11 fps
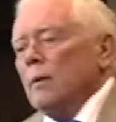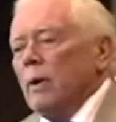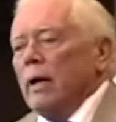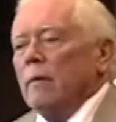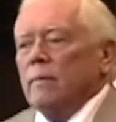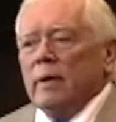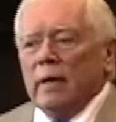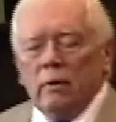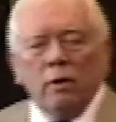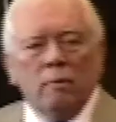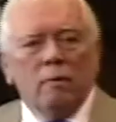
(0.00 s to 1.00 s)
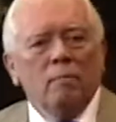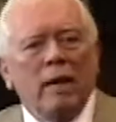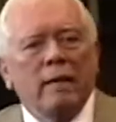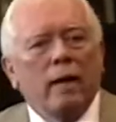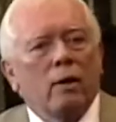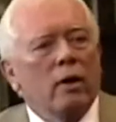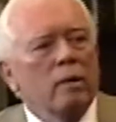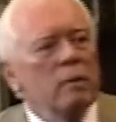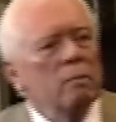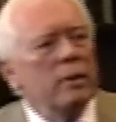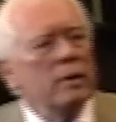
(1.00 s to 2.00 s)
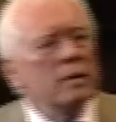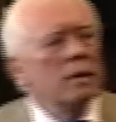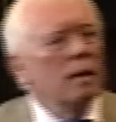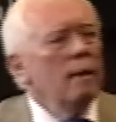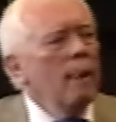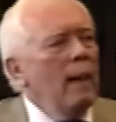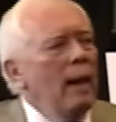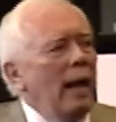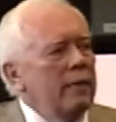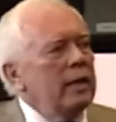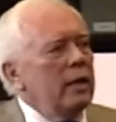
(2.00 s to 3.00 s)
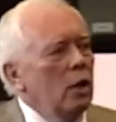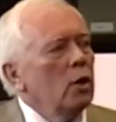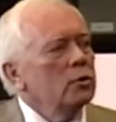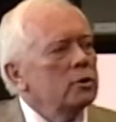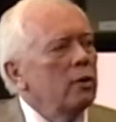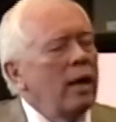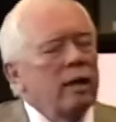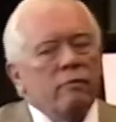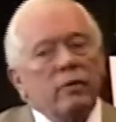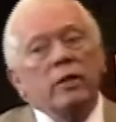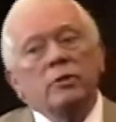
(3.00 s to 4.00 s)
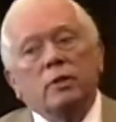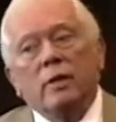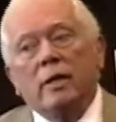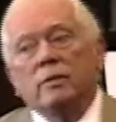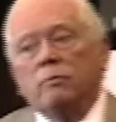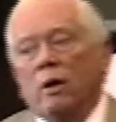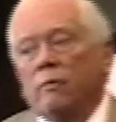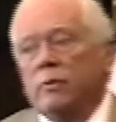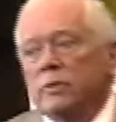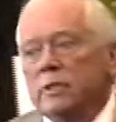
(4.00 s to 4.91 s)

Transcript: Well, look, you can make that argument, but uh, I think he also had a vision, as the Ruffners